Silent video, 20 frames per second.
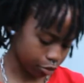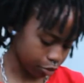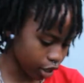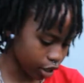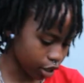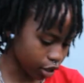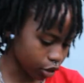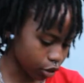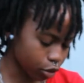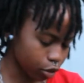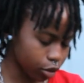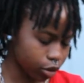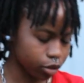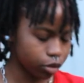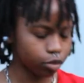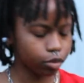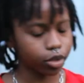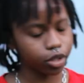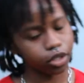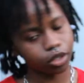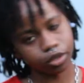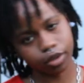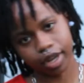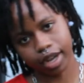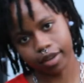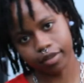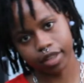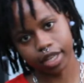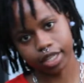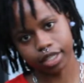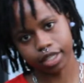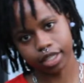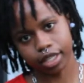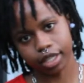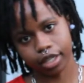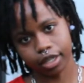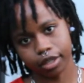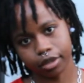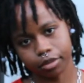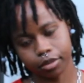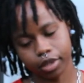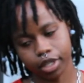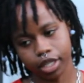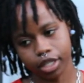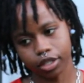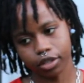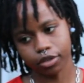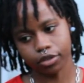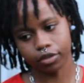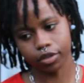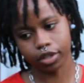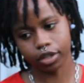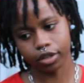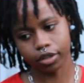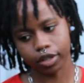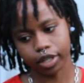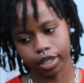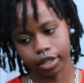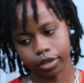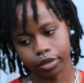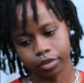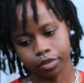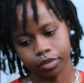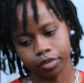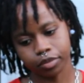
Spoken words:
And then of course, once you have that set up, then you figure out